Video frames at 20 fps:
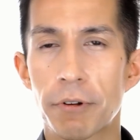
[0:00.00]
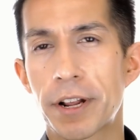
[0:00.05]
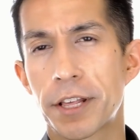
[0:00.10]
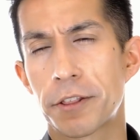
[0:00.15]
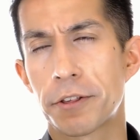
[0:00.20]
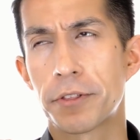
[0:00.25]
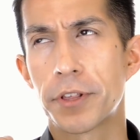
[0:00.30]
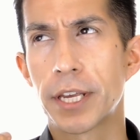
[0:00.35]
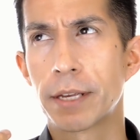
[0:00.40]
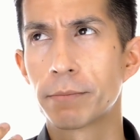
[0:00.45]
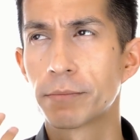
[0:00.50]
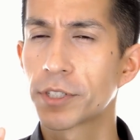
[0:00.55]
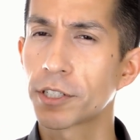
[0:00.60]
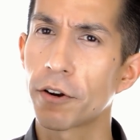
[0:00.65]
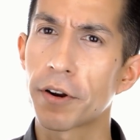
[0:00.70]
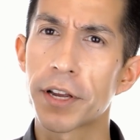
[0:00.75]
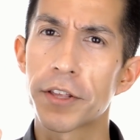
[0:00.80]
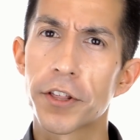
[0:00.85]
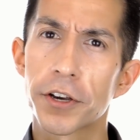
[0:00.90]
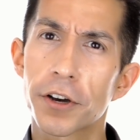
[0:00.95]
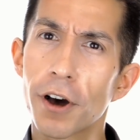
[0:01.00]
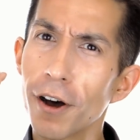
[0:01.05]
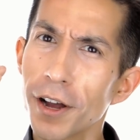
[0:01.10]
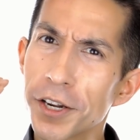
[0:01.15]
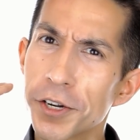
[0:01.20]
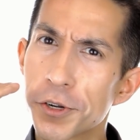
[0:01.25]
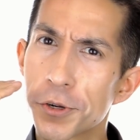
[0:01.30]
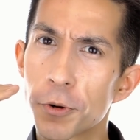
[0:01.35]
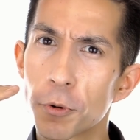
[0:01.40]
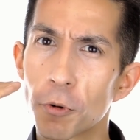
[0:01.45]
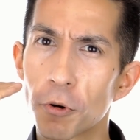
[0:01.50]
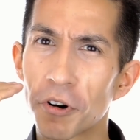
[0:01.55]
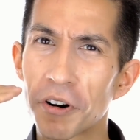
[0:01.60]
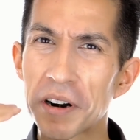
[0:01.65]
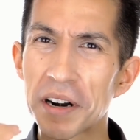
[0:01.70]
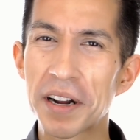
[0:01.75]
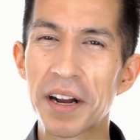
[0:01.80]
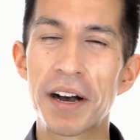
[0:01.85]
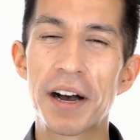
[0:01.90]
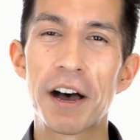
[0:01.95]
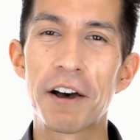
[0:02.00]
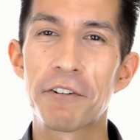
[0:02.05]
rather the, sorry, the contour uh,